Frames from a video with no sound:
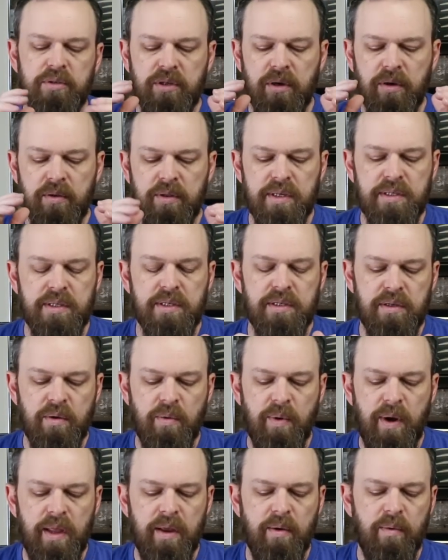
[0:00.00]
So this is the
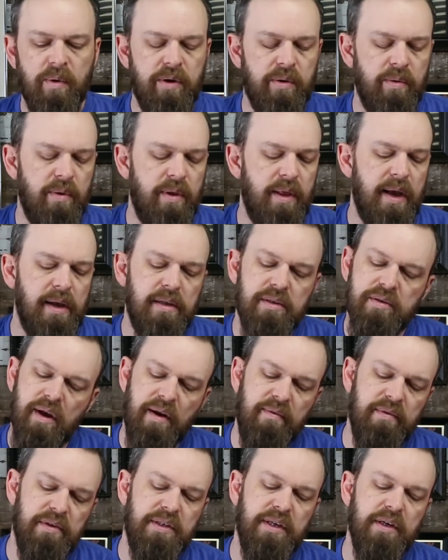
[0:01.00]
way that we're doing that. So
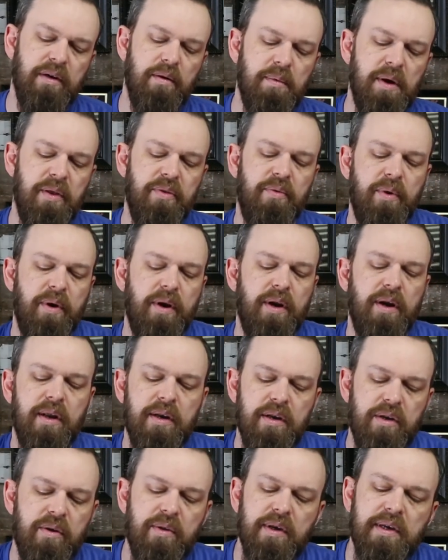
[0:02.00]
every single month we're going
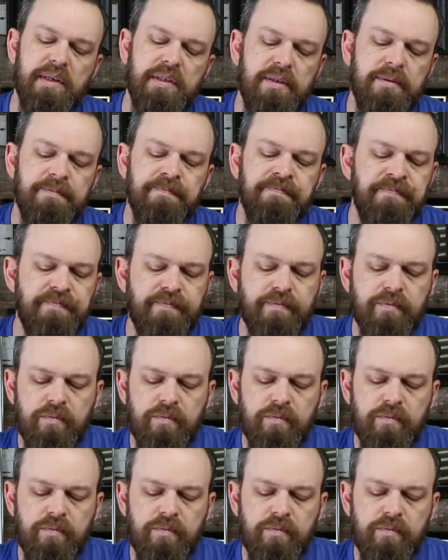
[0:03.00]
to do this,